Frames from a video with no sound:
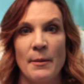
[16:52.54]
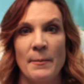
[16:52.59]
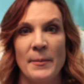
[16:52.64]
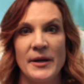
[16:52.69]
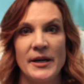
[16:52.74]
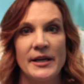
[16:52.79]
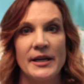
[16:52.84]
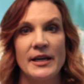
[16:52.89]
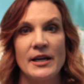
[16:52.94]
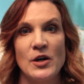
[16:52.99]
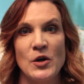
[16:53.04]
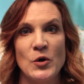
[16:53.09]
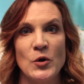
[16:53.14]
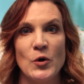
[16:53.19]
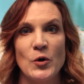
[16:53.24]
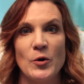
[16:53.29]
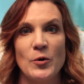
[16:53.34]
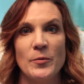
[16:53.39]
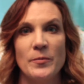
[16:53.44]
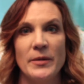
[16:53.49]
But I get
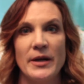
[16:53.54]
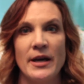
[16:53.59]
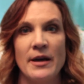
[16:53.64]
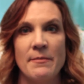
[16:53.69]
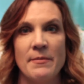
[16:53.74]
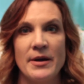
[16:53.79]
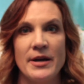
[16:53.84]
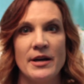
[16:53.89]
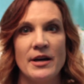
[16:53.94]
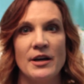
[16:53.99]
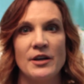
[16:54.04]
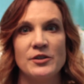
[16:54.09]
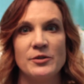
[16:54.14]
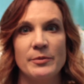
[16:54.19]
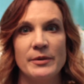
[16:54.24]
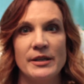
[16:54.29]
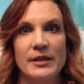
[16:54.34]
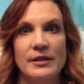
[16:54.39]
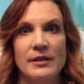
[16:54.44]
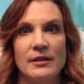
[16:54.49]
home and my
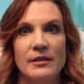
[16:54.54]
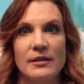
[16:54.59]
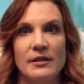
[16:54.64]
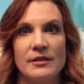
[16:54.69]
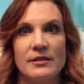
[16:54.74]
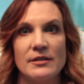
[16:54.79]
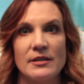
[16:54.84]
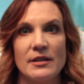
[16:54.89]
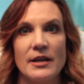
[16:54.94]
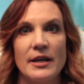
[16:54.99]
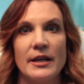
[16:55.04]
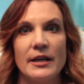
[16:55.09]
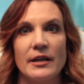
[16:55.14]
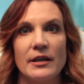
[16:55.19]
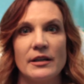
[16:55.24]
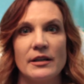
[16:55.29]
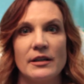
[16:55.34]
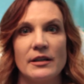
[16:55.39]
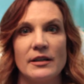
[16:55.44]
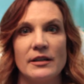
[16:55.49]
husband is like,
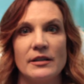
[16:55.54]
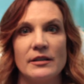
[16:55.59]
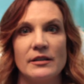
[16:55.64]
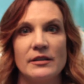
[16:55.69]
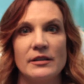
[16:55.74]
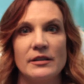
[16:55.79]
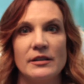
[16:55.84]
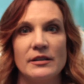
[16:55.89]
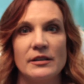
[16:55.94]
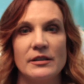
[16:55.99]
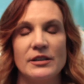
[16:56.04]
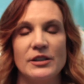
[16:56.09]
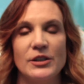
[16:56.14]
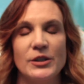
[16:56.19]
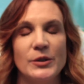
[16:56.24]
who